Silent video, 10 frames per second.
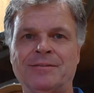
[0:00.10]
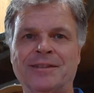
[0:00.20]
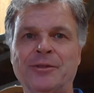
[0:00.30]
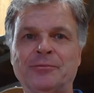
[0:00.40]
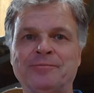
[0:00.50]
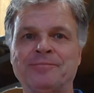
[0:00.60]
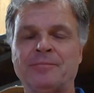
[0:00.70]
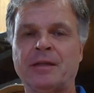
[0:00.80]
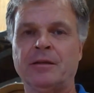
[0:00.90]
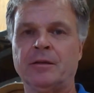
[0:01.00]
Hello.
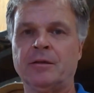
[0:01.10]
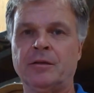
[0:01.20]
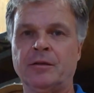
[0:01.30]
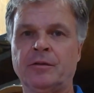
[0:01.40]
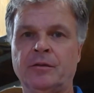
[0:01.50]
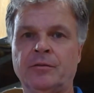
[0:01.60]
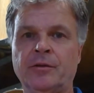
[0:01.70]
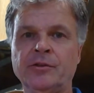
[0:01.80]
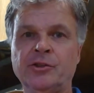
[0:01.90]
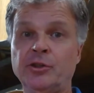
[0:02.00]

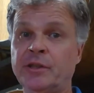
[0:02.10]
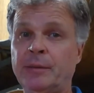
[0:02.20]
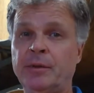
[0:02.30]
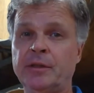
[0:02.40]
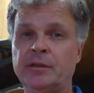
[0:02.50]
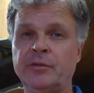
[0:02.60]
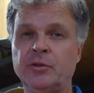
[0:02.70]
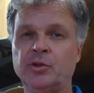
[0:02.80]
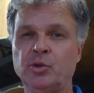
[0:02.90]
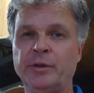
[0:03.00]
Flowstone Cabernet
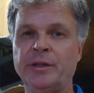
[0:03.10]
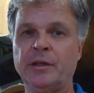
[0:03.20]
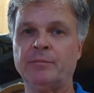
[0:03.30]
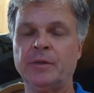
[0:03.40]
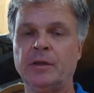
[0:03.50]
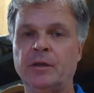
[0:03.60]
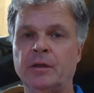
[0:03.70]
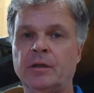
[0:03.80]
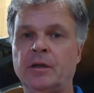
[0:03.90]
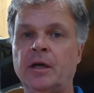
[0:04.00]
Sauvignon Toriga.
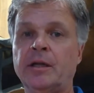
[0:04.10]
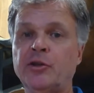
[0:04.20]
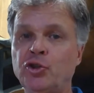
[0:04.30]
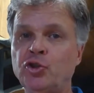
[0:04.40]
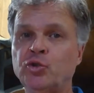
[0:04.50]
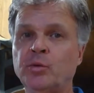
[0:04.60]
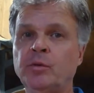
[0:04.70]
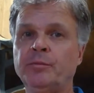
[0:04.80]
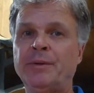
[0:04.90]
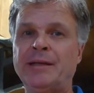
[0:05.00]
An
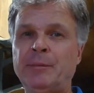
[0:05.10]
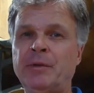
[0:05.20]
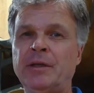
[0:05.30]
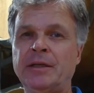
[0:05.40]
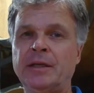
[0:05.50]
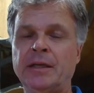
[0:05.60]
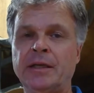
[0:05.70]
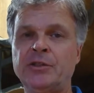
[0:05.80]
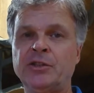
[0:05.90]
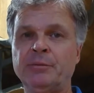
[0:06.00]
unusual but eminently
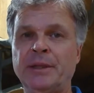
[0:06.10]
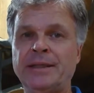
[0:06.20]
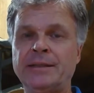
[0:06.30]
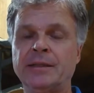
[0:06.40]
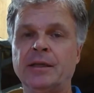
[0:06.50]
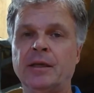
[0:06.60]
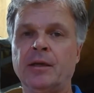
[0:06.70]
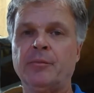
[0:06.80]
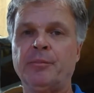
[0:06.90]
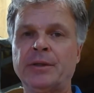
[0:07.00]
engaging blend.
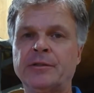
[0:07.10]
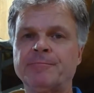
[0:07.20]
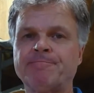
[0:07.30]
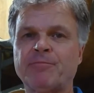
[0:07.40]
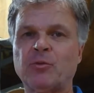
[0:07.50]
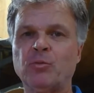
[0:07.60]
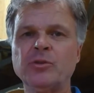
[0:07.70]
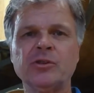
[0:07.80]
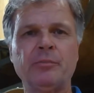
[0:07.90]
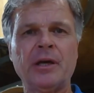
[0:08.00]
But
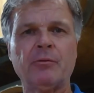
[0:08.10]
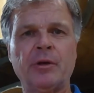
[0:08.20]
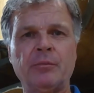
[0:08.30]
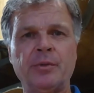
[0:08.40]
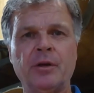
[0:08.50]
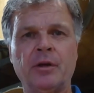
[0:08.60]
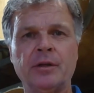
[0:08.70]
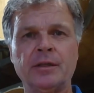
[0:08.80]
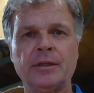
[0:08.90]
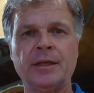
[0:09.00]
what's the background
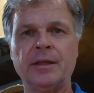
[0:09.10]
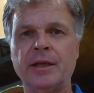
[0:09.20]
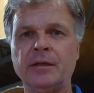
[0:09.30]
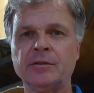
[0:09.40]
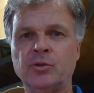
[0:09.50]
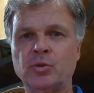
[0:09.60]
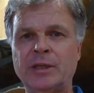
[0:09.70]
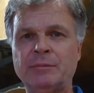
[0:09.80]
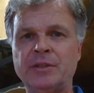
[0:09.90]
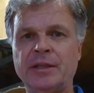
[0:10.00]
behind it and how does it all
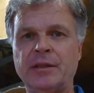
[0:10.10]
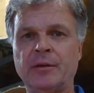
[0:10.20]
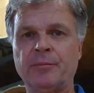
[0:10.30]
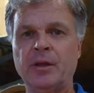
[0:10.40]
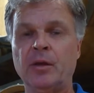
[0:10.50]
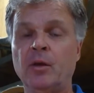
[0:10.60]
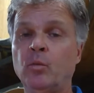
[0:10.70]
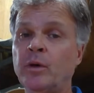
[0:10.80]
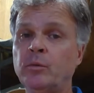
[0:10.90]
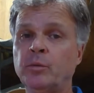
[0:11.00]
come together?
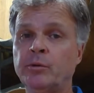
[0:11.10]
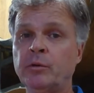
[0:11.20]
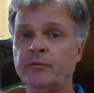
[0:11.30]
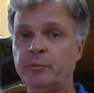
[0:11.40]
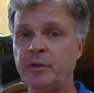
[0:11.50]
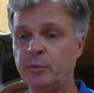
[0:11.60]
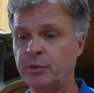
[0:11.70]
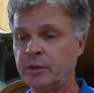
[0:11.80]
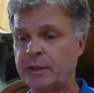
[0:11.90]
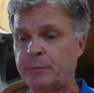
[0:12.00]
Well, we're all familiar with
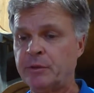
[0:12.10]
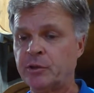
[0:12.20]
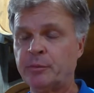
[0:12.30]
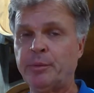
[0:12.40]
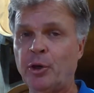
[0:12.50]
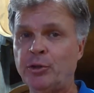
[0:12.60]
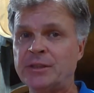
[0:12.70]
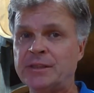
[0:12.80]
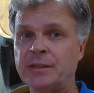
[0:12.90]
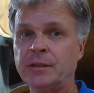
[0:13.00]
the eminent
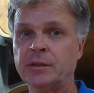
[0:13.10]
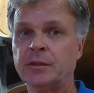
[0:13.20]
components in it.